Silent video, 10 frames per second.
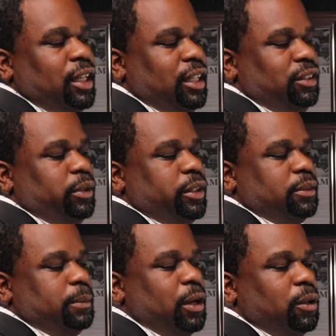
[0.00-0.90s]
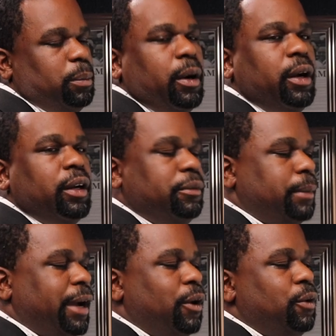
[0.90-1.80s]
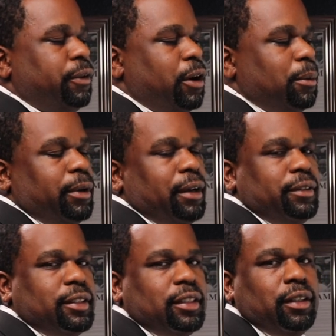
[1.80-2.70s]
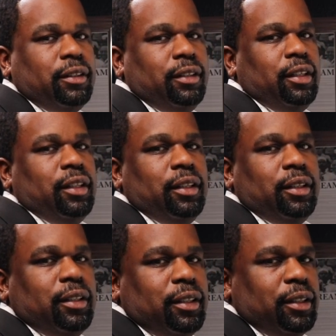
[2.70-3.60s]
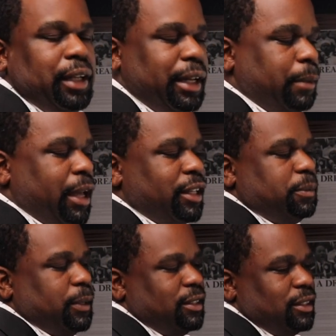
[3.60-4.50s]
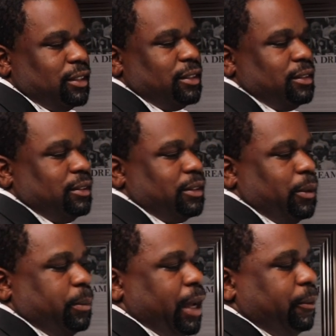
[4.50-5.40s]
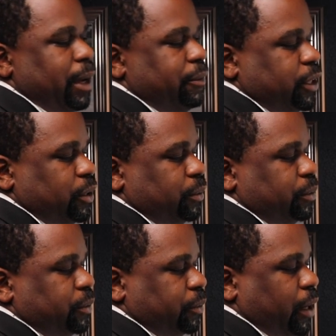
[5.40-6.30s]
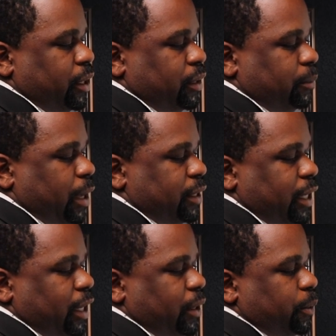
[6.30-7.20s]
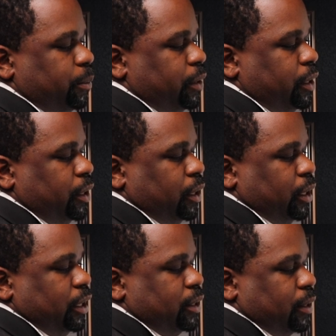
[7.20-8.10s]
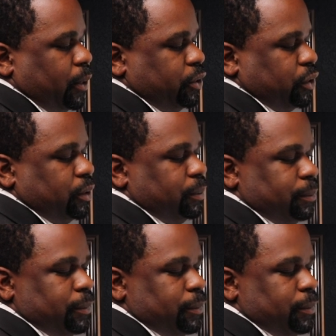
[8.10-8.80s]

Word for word: into a smaller part of my overall profits here and my expenses. So my revenue, right, my take home is larger.